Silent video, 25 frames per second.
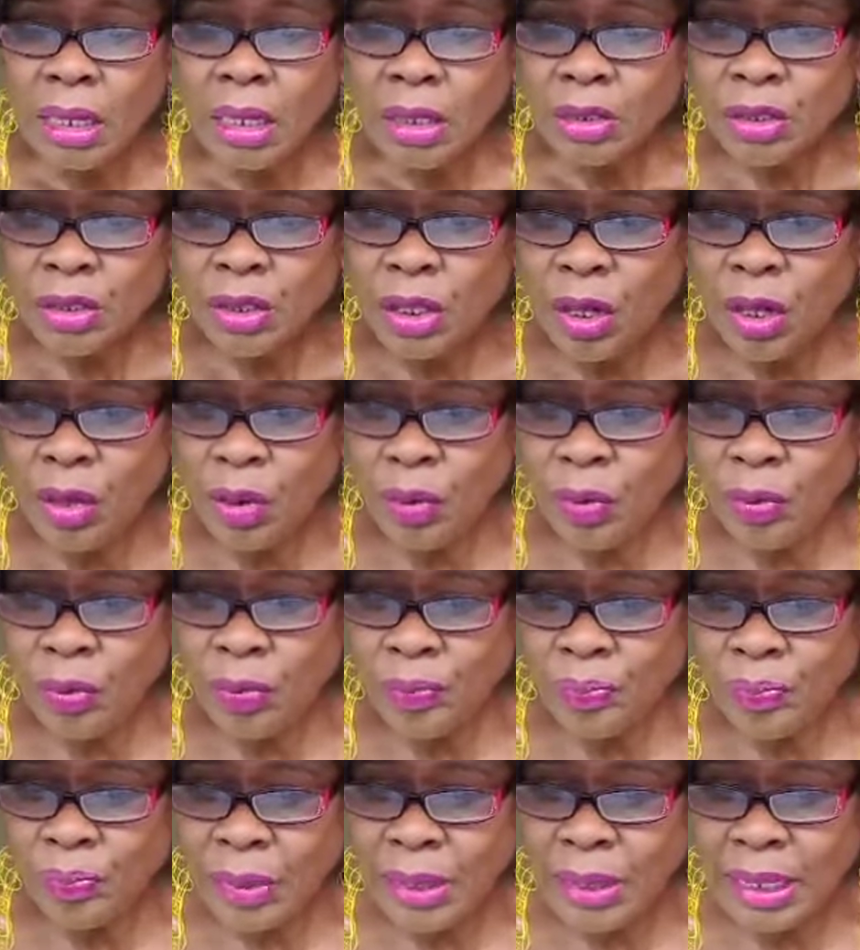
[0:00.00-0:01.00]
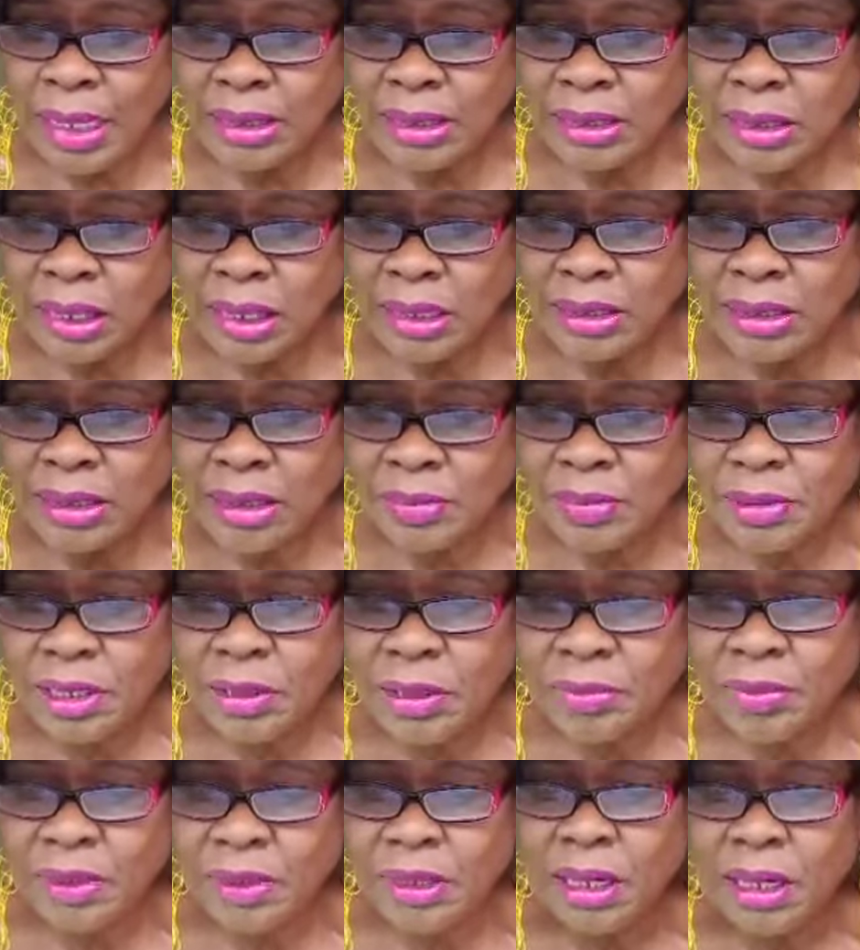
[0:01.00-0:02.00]
So let's look at some
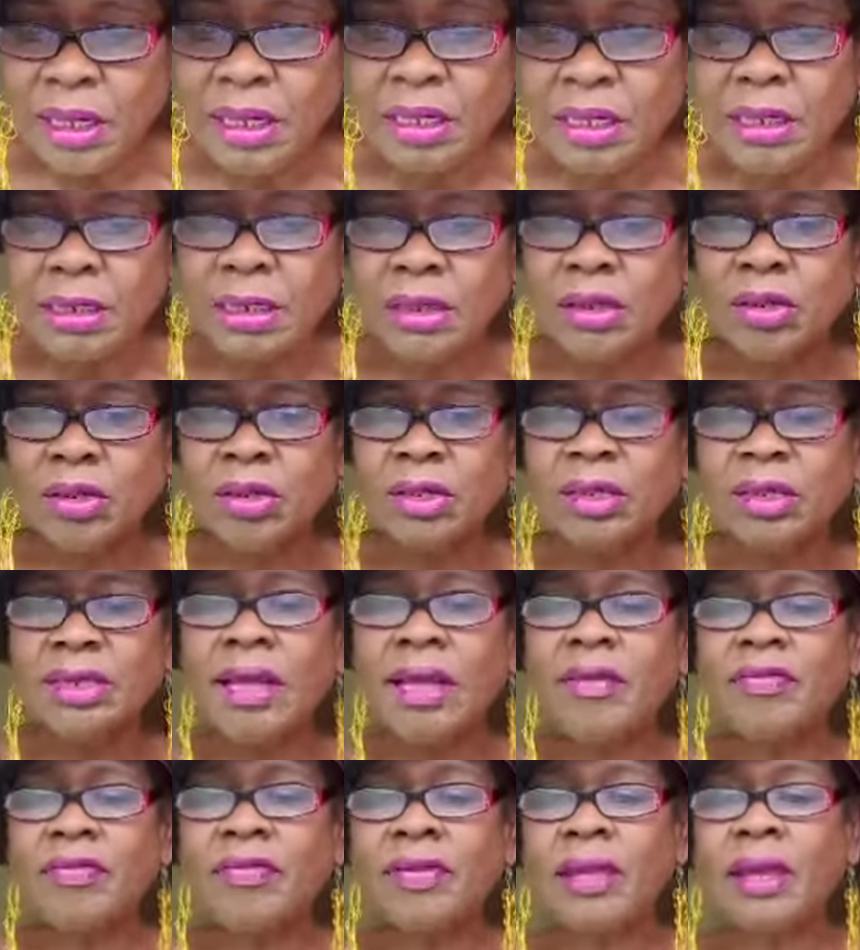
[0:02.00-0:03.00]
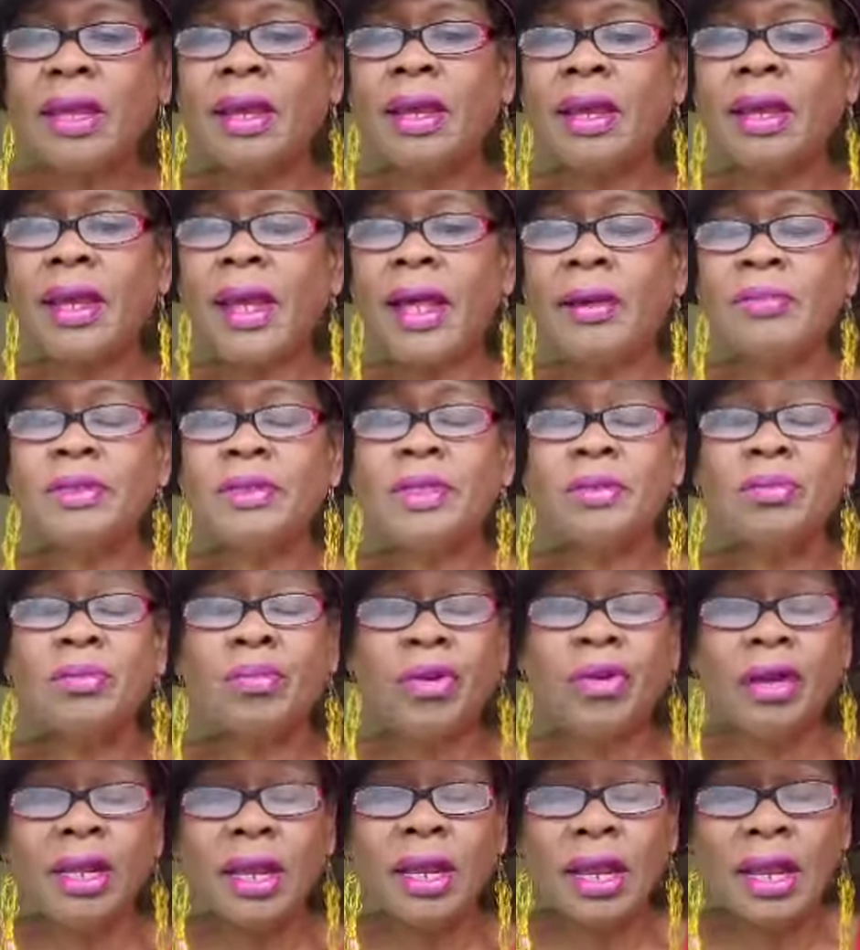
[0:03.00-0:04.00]
tips here. So self-care helps in
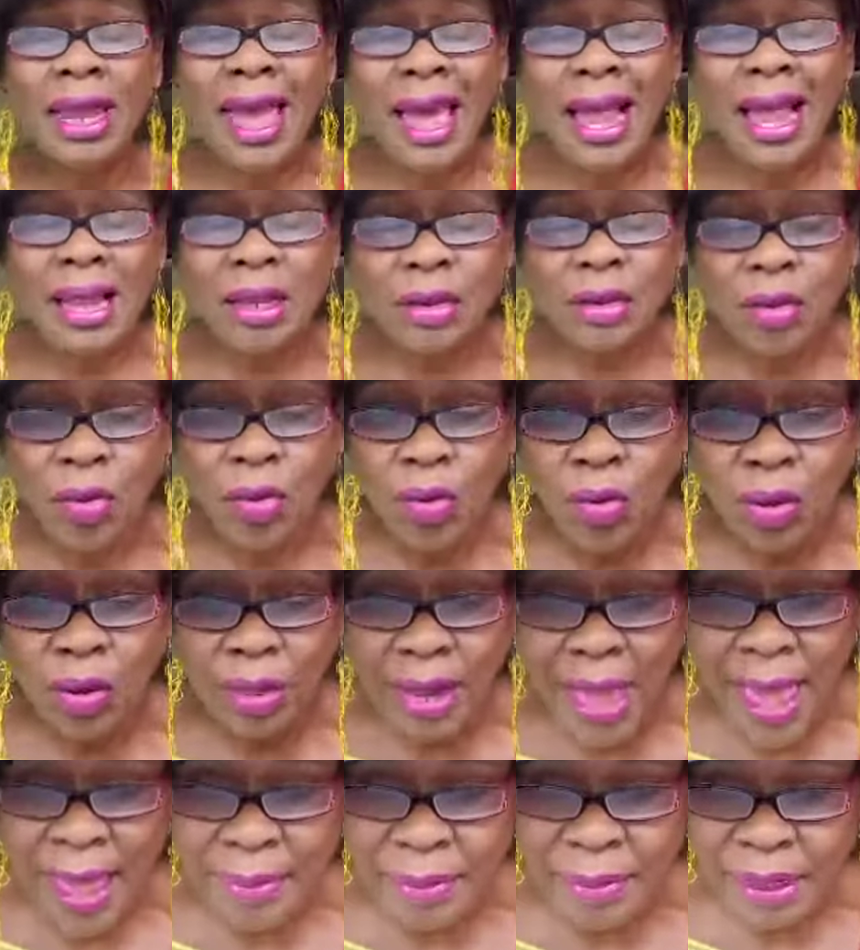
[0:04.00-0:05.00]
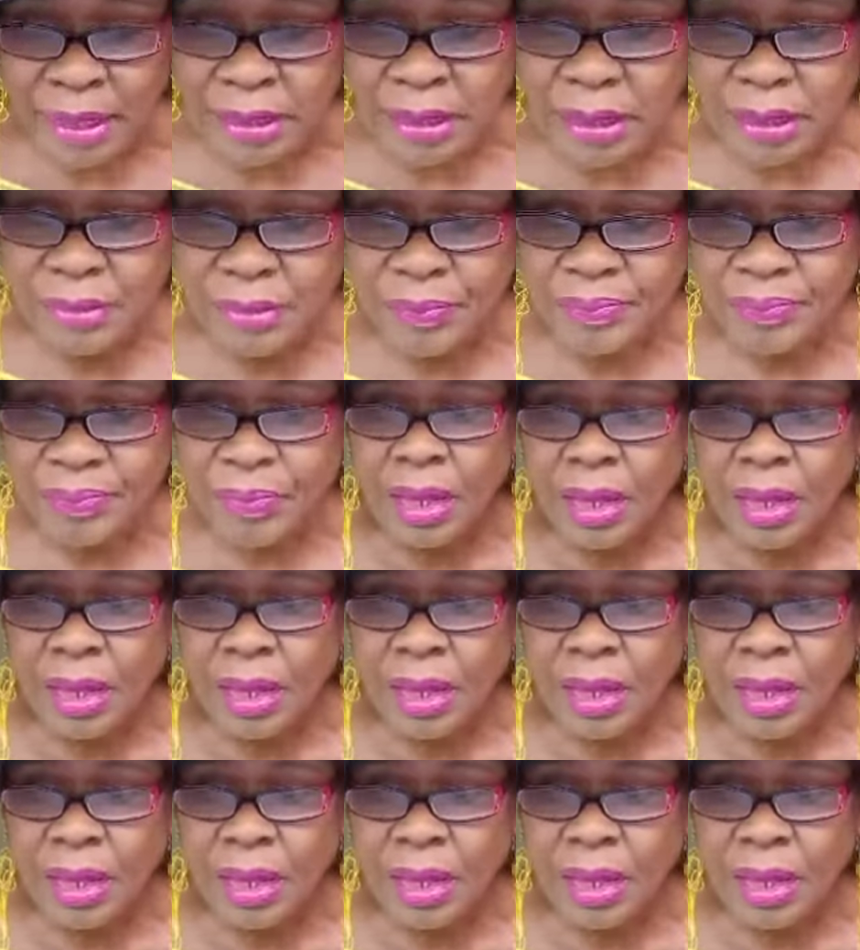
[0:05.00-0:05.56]
breaking alcohol habits.